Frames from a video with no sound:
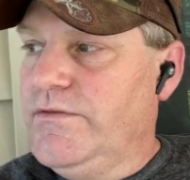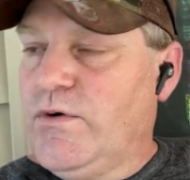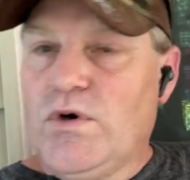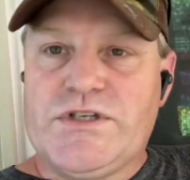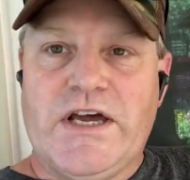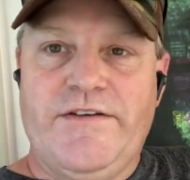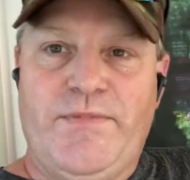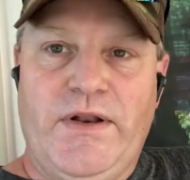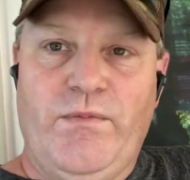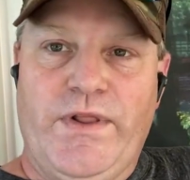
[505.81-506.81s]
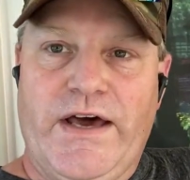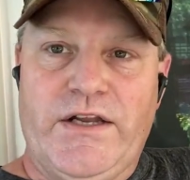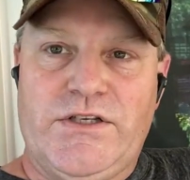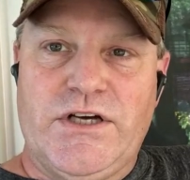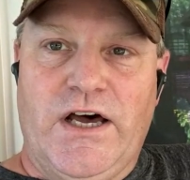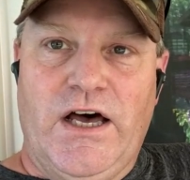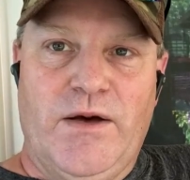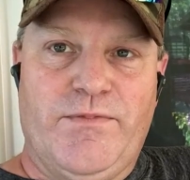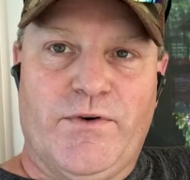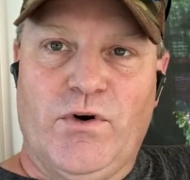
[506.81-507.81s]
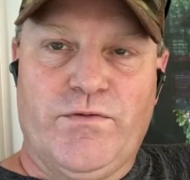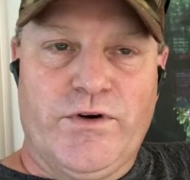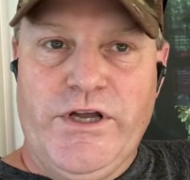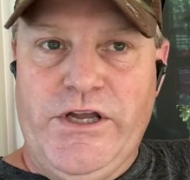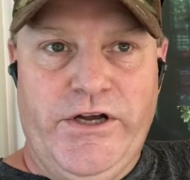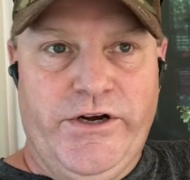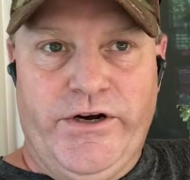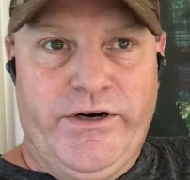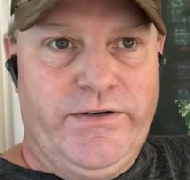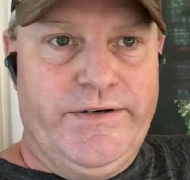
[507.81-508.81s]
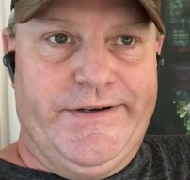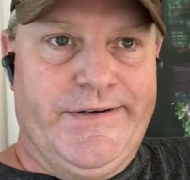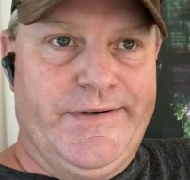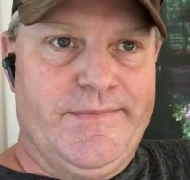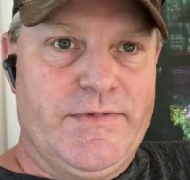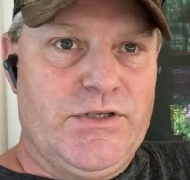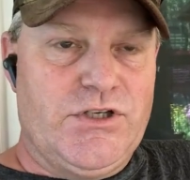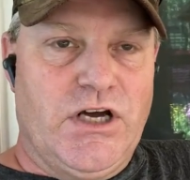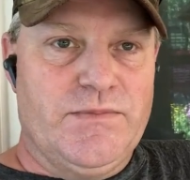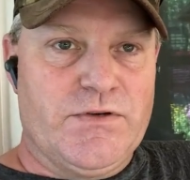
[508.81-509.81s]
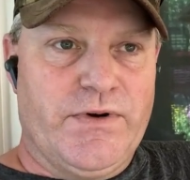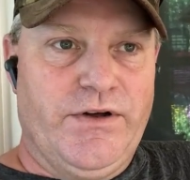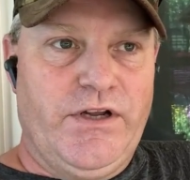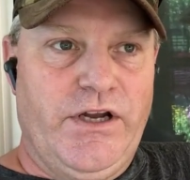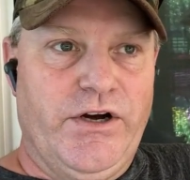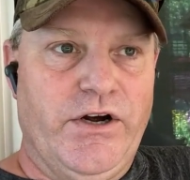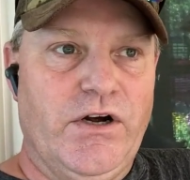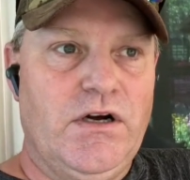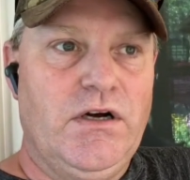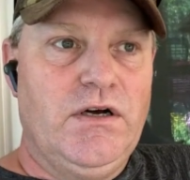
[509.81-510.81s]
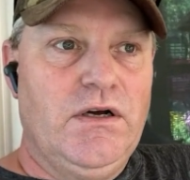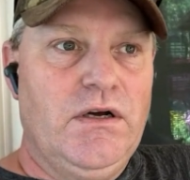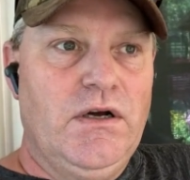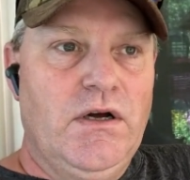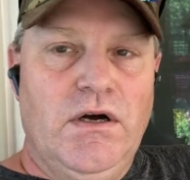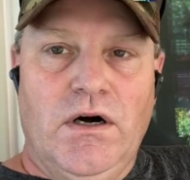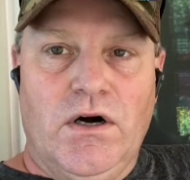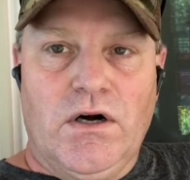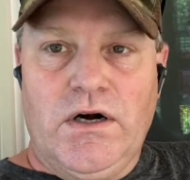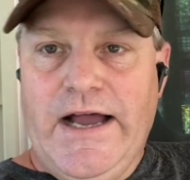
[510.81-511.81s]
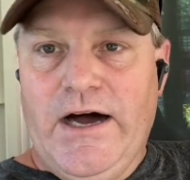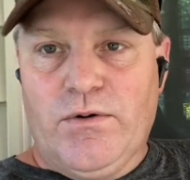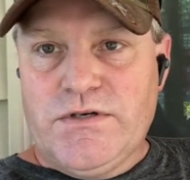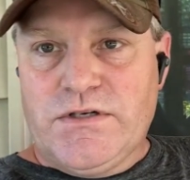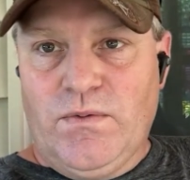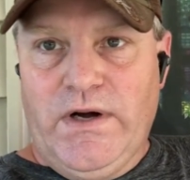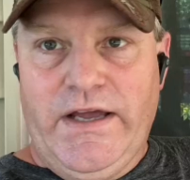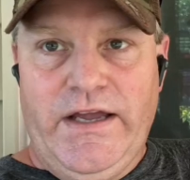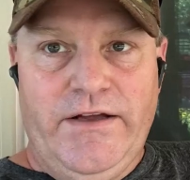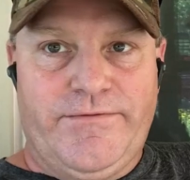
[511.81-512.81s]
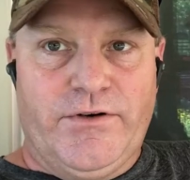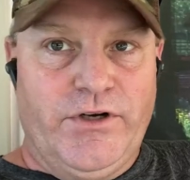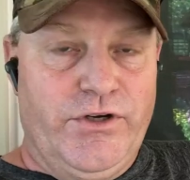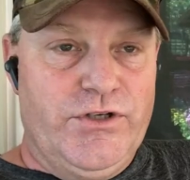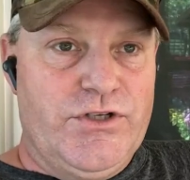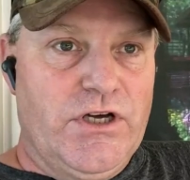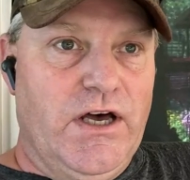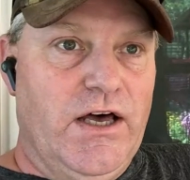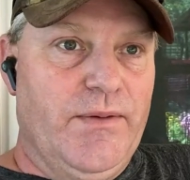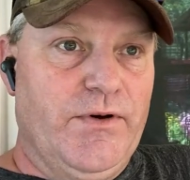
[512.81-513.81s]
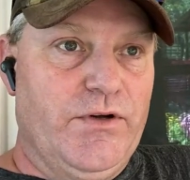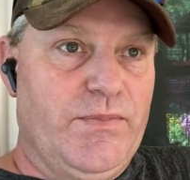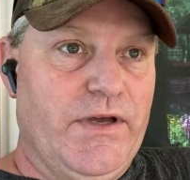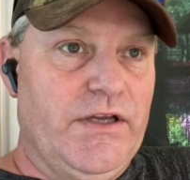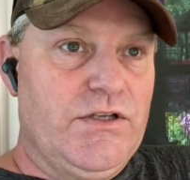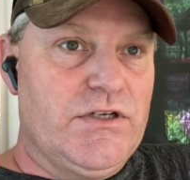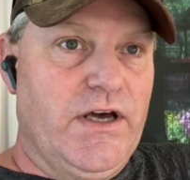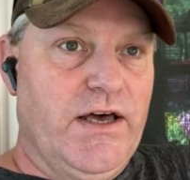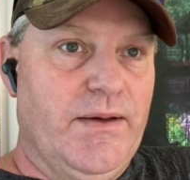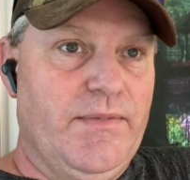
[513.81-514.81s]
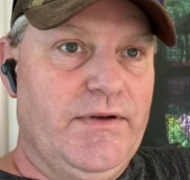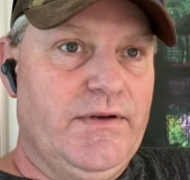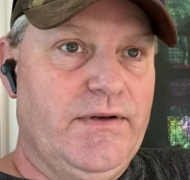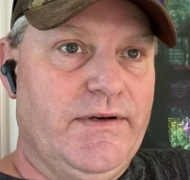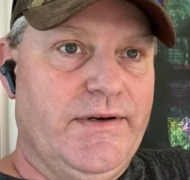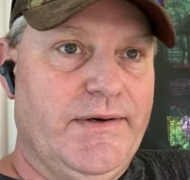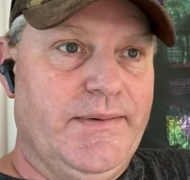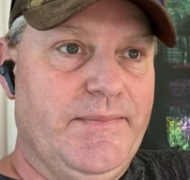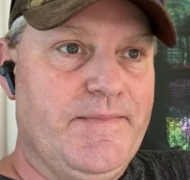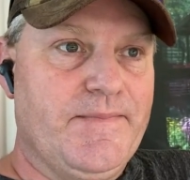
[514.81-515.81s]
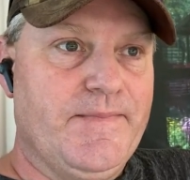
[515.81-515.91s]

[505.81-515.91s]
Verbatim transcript: of course, I've been without a job for over a year. Um, the jobs around here are hours away for a good job, a good paying job. Um,